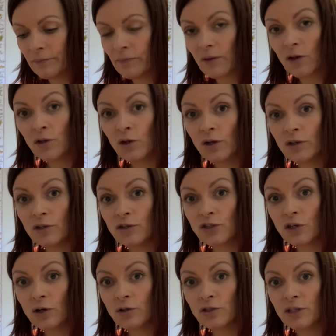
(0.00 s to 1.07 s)
And you're going to
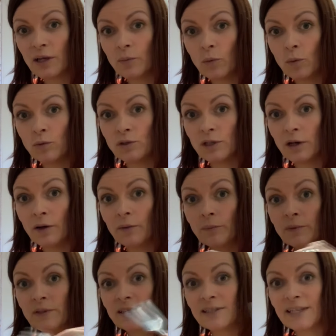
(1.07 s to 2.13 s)
charge that water
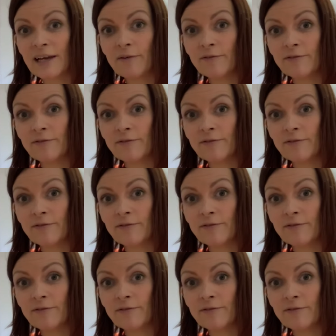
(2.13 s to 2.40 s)
with the sound